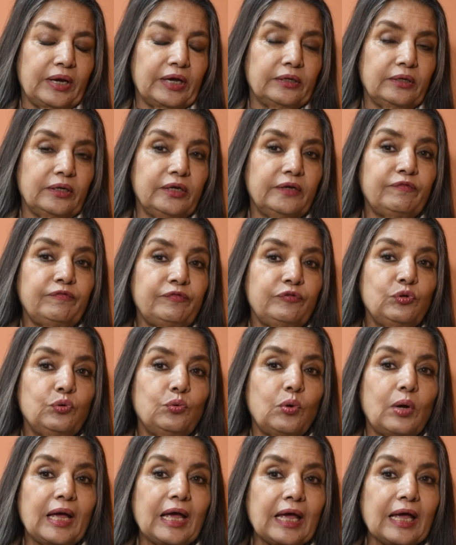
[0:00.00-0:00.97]
And if
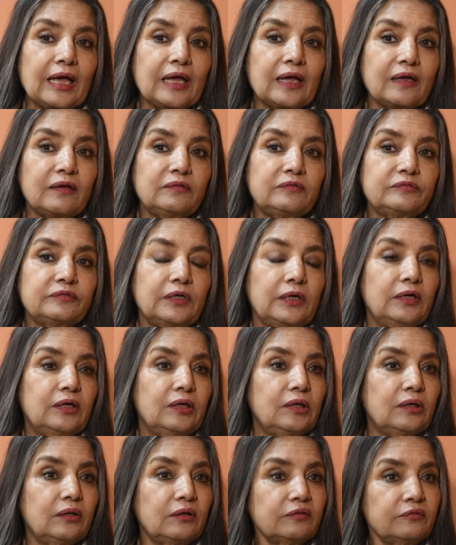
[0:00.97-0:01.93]
you have
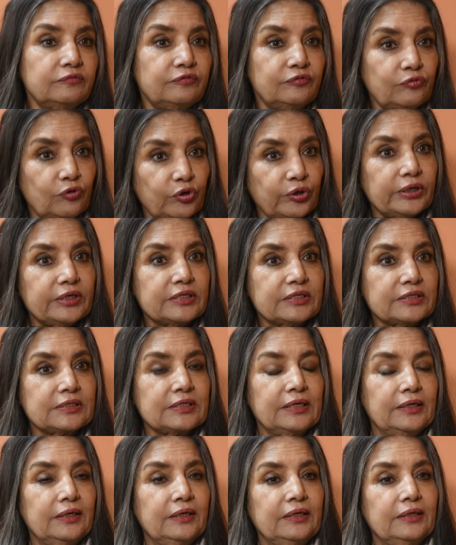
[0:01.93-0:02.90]
a voice